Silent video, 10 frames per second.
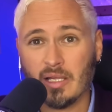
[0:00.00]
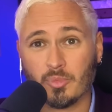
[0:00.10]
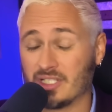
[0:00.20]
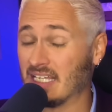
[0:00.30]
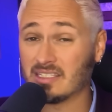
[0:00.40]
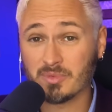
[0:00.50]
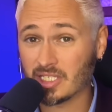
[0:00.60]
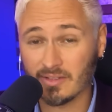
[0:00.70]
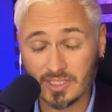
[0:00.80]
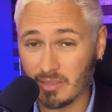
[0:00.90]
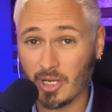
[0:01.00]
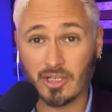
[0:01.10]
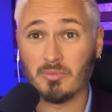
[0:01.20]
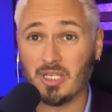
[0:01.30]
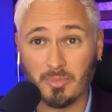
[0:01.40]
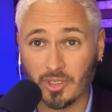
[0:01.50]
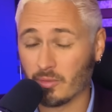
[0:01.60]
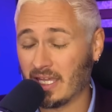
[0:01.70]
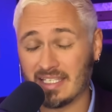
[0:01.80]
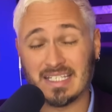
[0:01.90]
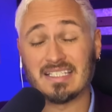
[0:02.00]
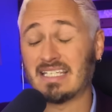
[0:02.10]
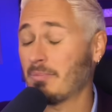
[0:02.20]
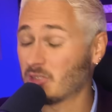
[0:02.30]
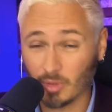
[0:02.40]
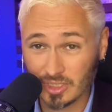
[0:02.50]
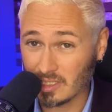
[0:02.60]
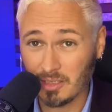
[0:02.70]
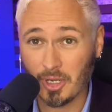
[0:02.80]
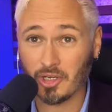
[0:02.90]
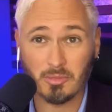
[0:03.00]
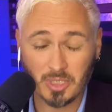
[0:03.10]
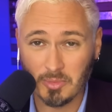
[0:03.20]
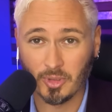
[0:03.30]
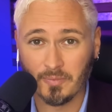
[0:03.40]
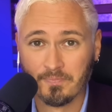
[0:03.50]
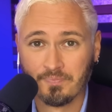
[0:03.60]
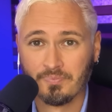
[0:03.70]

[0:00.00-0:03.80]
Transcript: present themselves to the American people in a way that's acceptable to the American people.